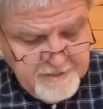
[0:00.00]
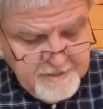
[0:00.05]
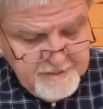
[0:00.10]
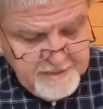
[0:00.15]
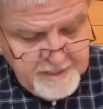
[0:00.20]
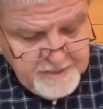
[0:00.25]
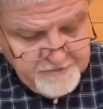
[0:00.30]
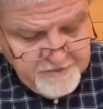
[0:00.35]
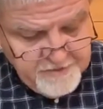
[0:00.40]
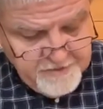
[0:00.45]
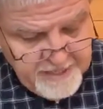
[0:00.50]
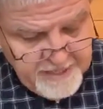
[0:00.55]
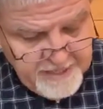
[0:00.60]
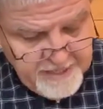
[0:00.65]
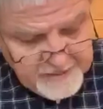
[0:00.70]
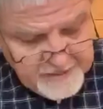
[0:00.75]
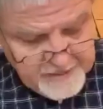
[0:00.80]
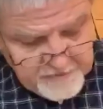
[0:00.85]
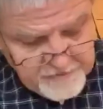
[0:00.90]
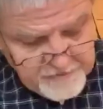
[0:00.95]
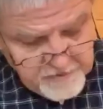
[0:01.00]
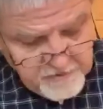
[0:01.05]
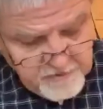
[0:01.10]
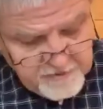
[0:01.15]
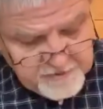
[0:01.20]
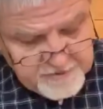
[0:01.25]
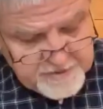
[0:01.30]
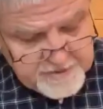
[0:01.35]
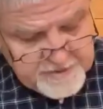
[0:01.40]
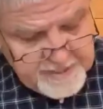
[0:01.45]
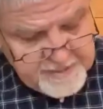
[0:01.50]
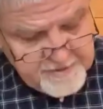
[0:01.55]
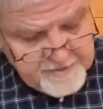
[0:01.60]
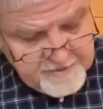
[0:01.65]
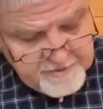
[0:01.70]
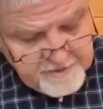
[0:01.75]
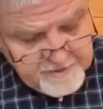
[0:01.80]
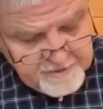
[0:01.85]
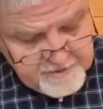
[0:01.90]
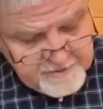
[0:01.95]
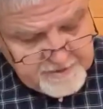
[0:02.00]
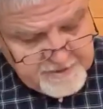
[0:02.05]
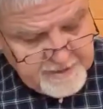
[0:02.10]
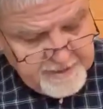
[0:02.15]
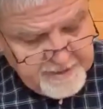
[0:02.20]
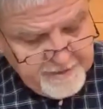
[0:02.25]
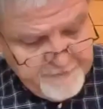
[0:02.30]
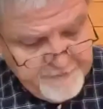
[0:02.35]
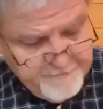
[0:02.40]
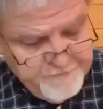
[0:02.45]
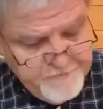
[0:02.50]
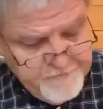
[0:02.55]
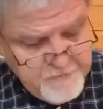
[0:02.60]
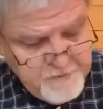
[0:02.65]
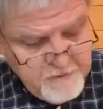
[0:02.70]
And the angel of the Lord said unto him,